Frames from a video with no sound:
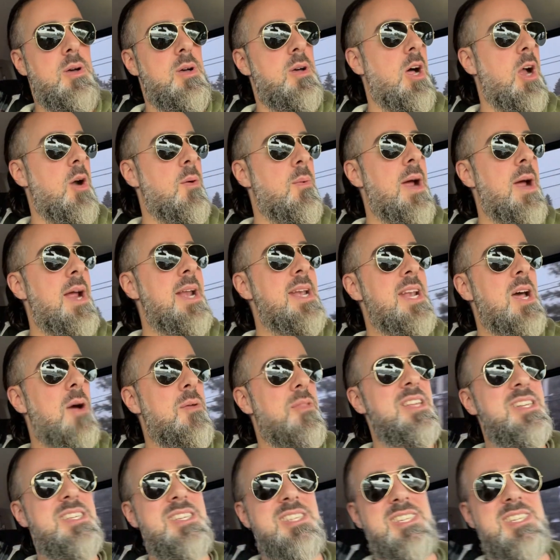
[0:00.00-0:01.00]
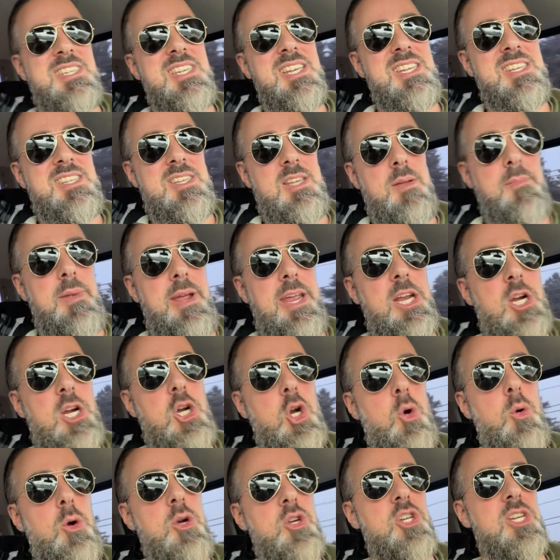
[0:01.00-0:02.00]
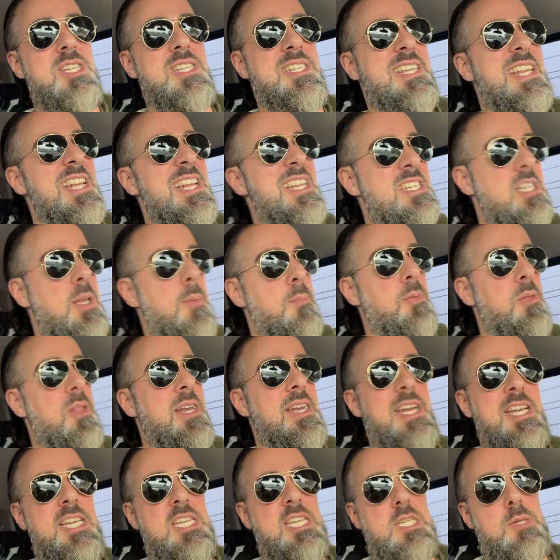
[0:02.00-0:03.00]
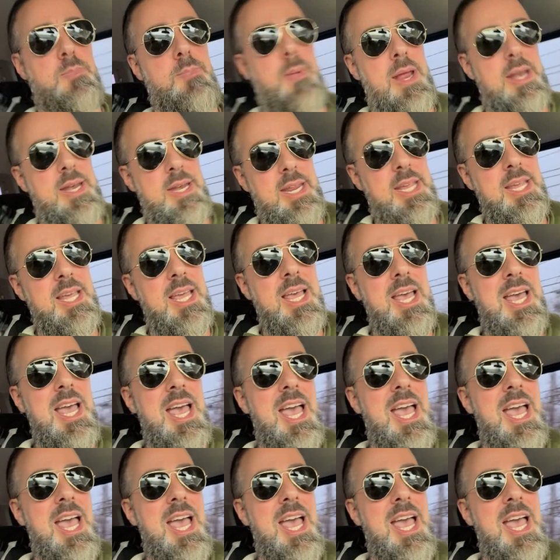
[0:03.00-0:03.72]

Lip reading: All right, now this system encourages discipline in spending